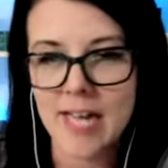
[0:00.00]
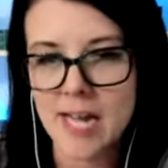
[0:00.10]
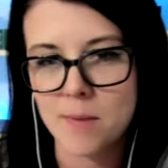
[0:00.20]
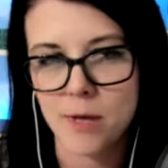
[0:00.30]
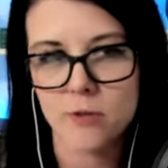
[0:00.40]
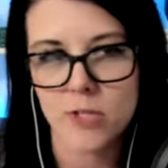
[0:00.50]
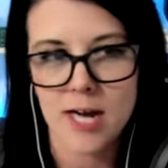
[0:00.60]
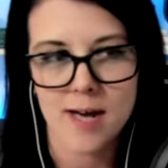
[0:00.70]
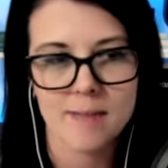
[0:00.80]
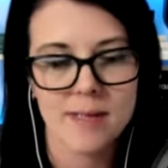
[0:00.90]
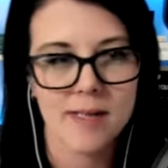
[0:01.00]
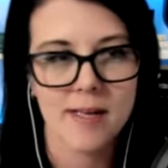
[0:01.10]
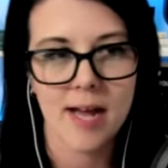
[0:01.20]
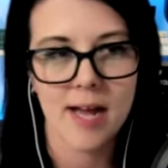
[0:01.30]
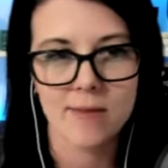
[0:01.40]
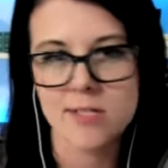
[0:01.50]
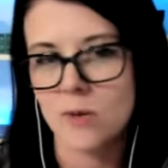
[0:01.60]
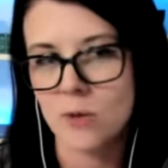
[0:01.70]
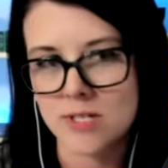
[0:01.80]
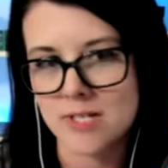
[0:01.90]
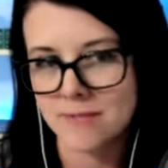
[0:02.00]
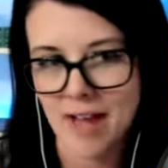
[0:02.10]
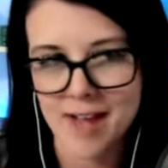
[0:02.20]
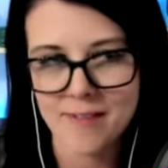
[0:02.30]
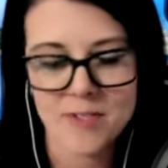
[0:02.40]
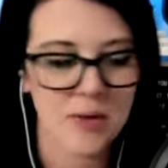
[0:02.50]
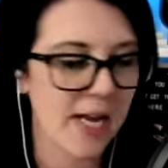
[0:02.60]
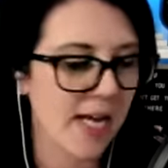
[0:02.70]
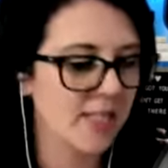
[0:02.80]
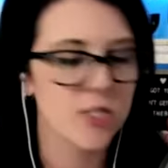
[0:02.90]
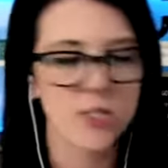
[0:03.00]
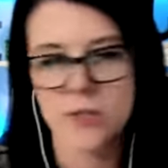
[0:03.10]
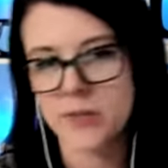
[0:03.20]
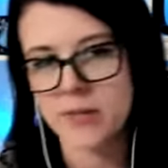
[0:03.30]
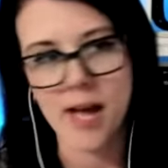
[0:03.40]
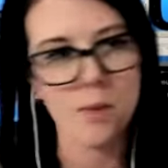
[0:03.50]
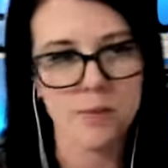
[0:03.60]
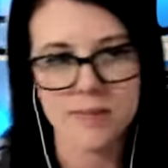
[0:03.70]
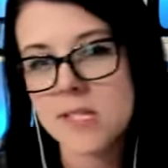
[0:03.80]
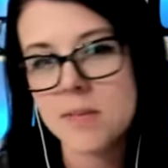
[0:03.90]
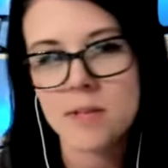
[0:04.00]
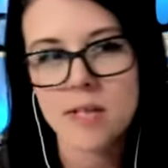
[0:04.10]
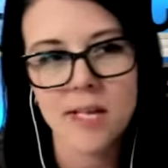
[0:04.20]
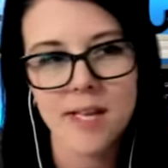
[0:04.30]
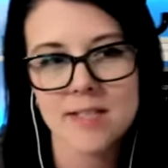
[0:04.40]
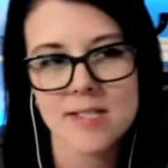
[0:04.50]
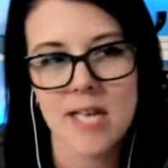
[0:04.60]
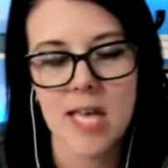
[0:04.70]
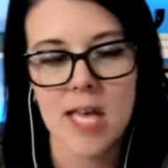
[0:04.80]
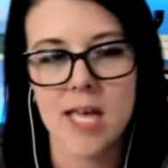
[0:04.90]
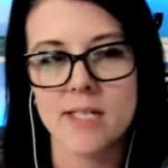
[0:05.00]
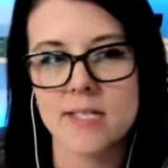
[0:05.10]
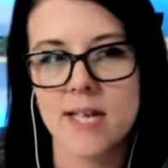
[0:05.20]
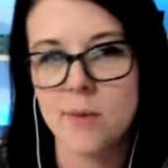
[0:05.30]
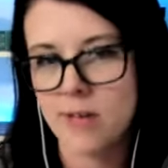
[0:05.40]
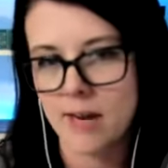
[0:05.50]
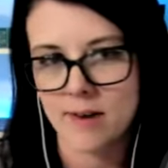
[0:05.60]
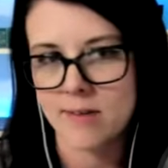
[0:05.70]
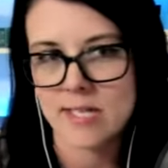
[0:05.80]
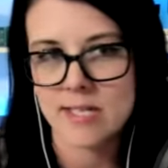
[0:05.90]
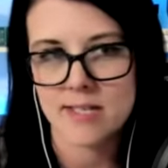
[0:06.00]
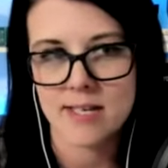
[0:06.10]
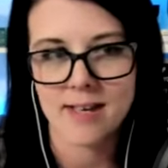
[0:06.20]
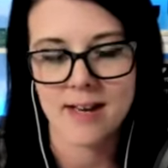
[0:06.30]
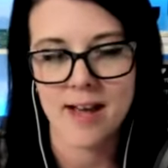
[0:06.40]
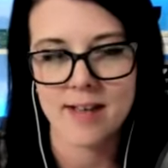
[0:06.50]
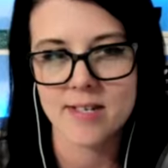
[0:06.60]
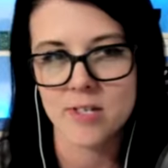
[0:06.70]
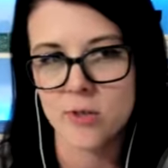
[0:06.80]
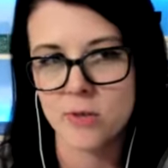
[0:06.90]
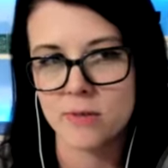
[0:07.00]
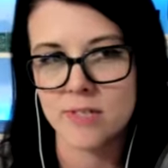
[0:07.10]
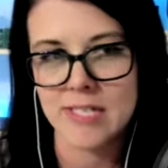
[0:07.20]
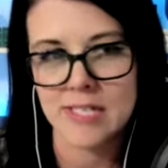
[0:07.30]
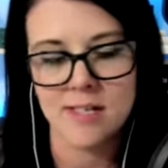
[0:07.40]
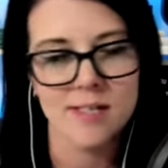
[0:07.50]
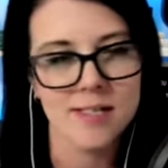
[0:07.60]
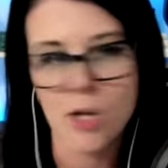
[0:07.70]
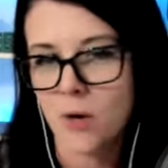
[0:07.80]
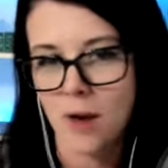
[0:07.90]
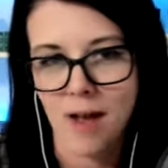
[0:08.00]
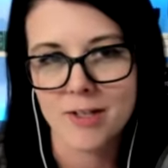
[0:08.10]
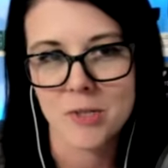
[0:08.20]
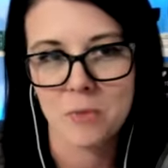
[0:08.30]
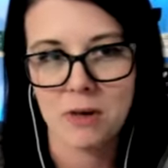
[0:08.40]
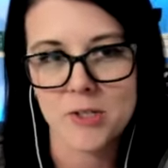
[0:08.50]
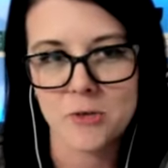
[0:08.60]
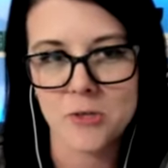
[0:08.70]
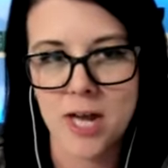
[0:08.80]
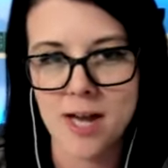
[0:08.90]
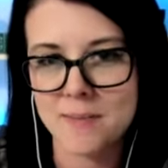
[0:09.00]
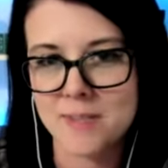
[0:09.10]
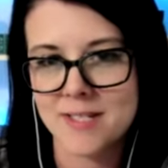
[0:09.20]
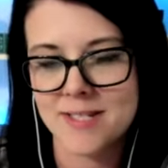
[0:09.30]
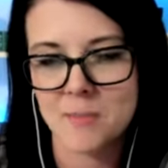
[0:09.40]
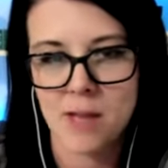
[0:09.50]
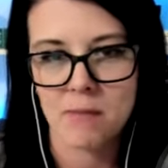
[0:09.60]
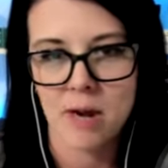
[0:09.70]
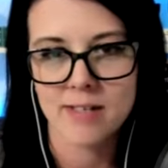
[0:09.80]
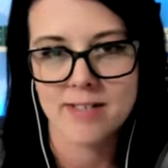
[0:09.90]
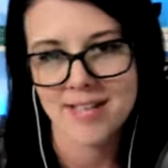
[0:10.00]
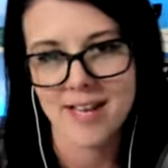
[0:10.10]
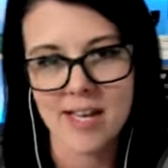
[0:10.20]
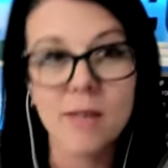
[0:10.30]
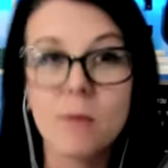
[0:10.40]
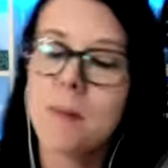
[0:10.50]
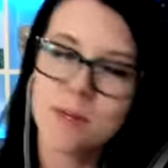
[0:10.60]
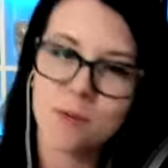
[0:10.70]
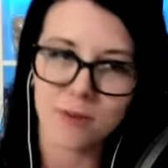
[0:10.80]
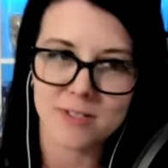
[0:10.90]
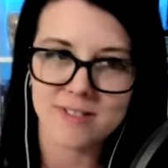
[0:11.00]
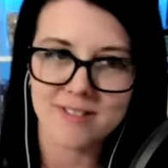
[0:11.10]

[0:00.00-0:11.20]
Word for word: I had my own job and I was the oldest of five, so I had to help with the siblings and I moved out when I was 18 and had to go to college and work two jobs to pay rent and eat ramen noodles.